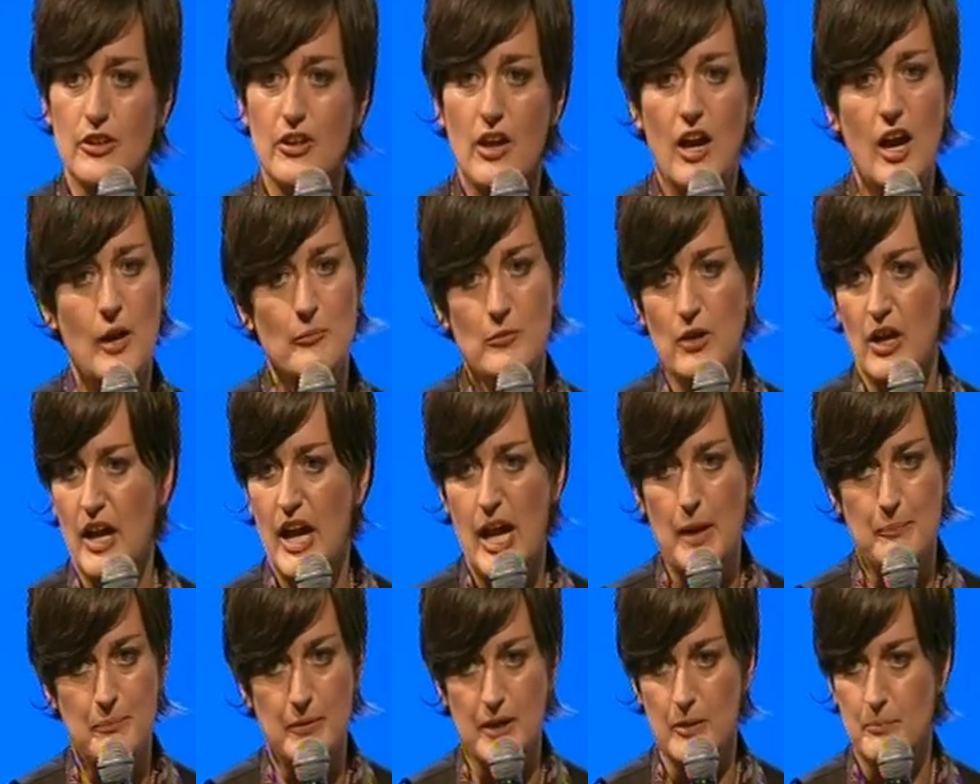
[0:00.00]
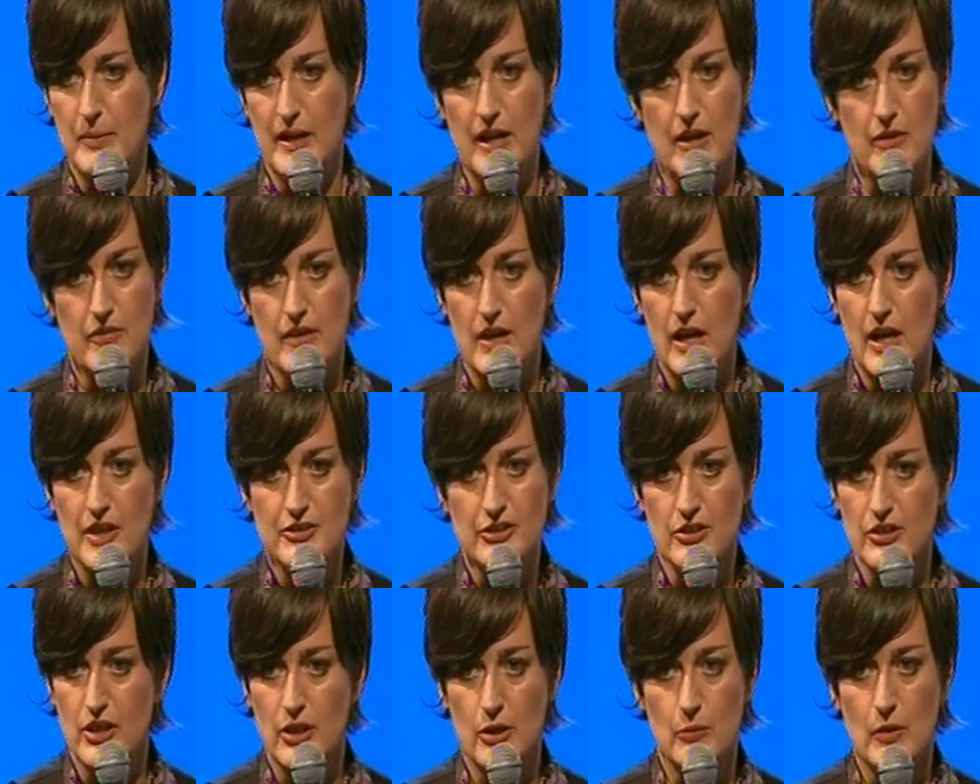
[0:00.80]
I'm not happy about that. I
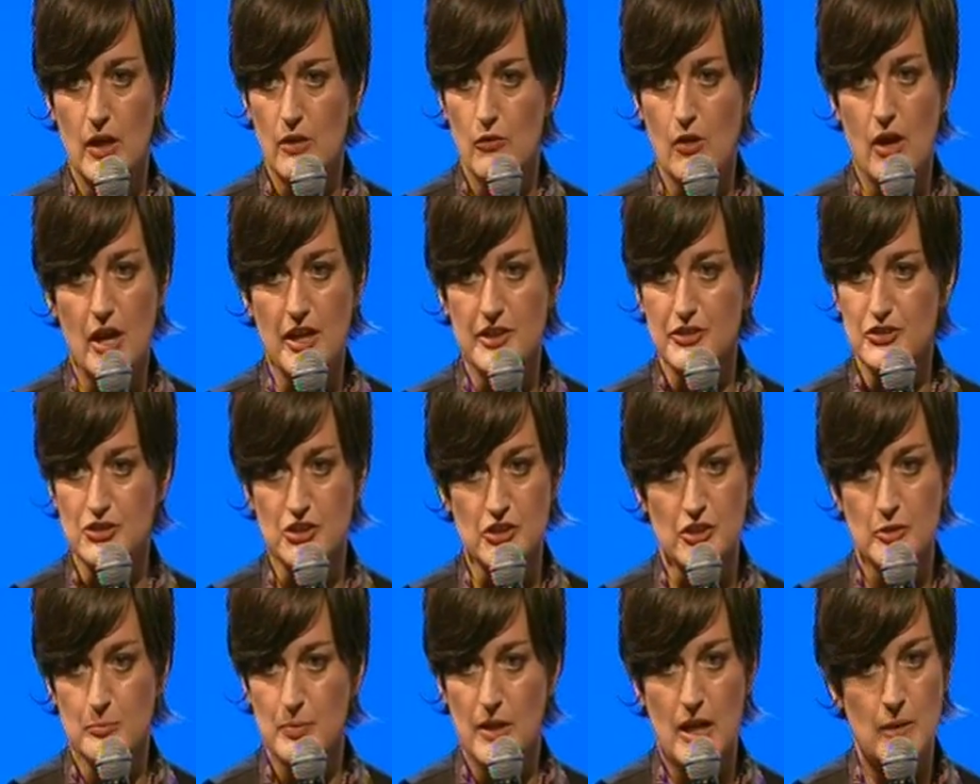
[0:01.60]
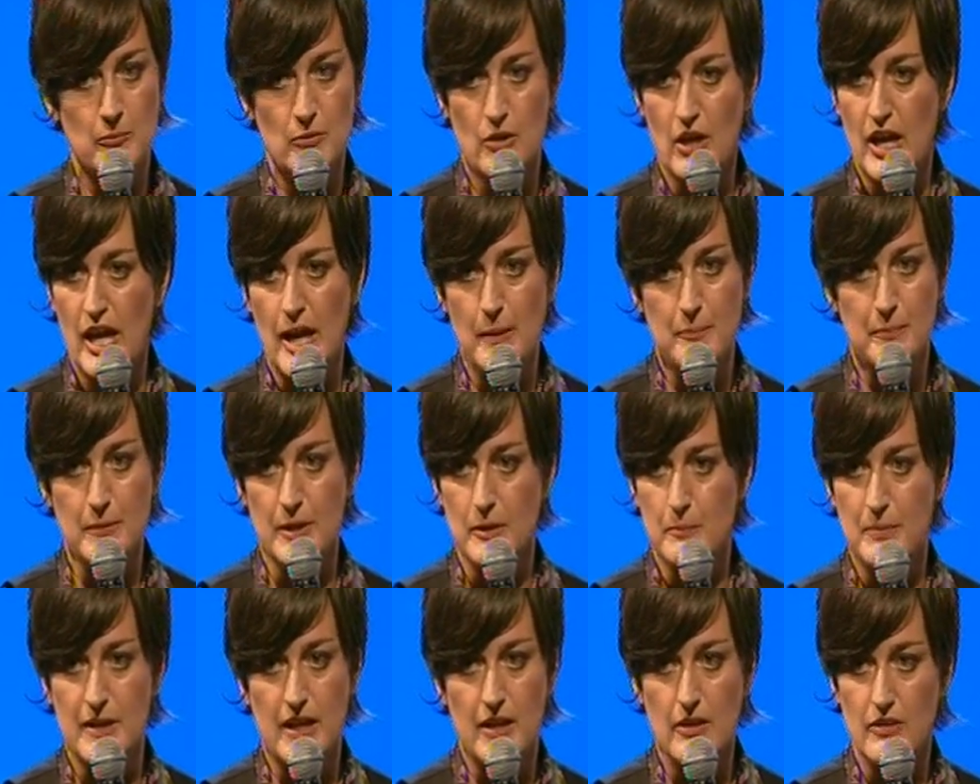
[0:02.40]
don't know who I write to, but I'm not happy
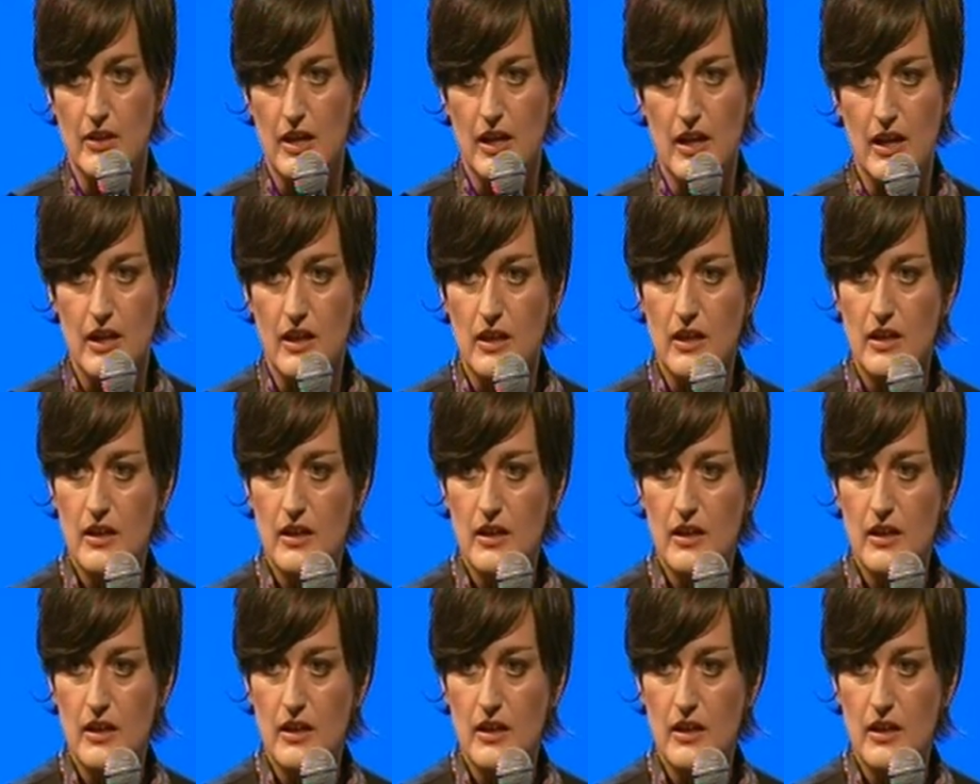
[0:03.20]
about that.